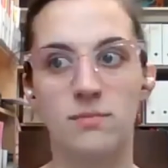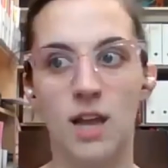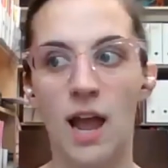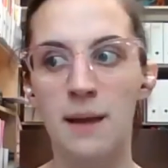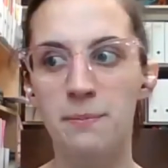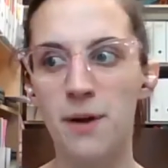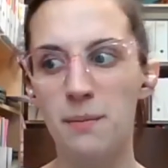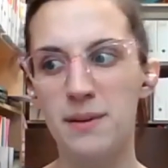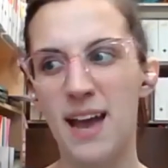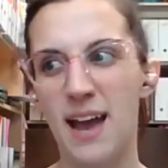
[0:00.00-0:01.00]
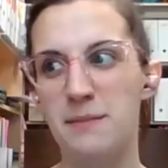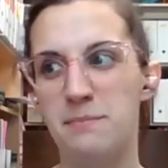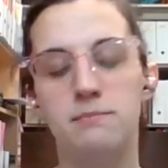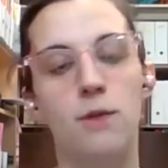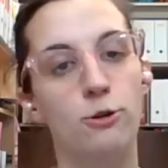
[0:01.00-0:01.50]
probably had
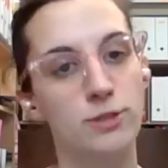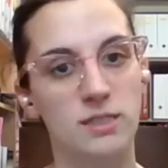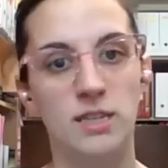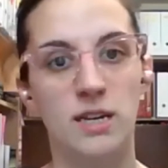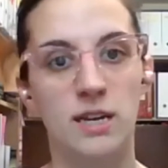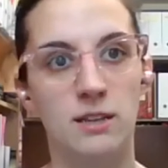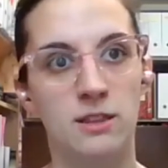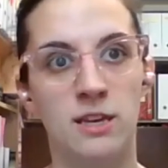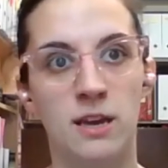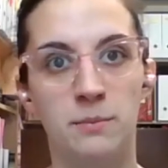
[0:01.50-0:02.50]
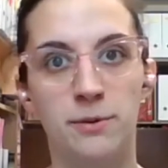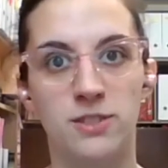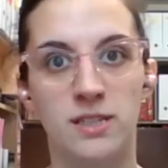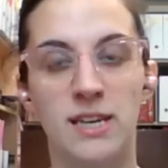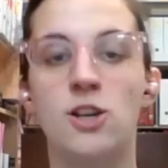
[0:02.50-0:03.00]
mostly the in-person
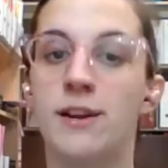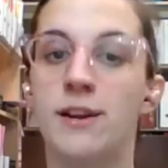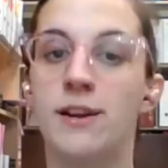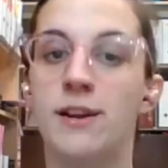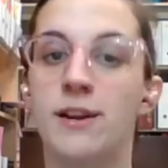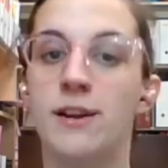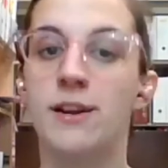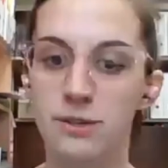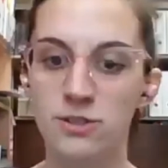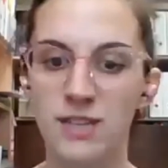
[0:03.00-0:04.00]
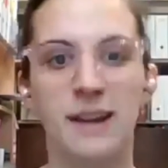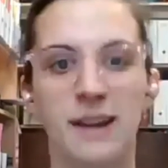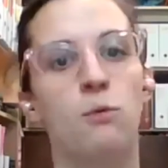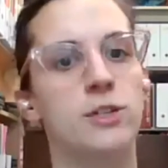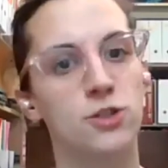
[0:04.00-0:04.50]
kids on our computers, and 1
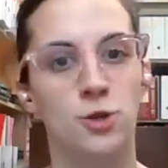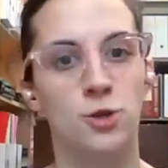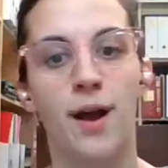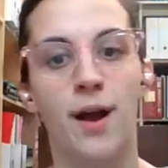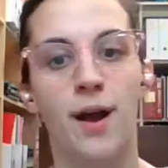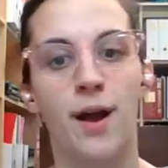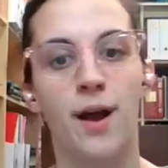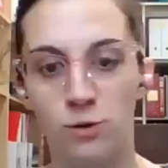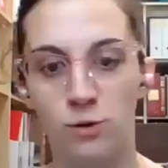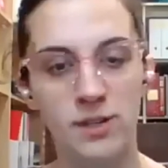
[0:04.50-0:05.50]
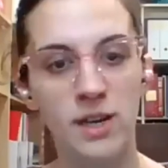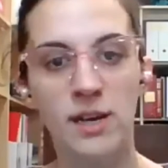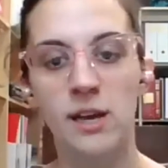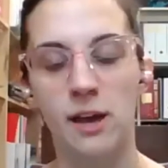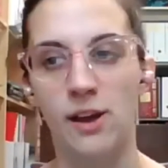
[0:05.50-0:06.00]
or 2 brought their own.
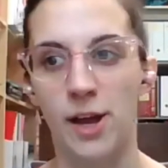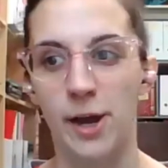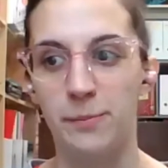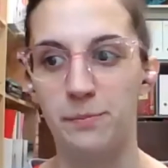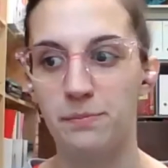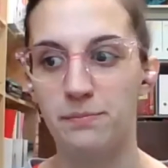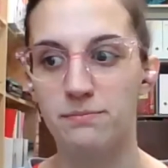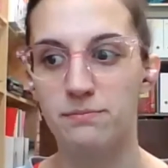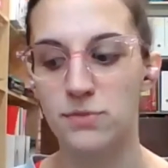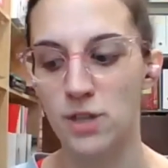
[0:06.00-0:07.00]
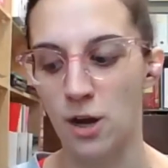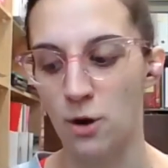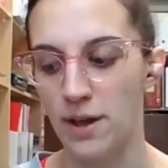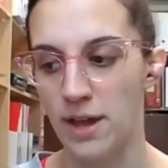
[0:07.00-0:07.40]
So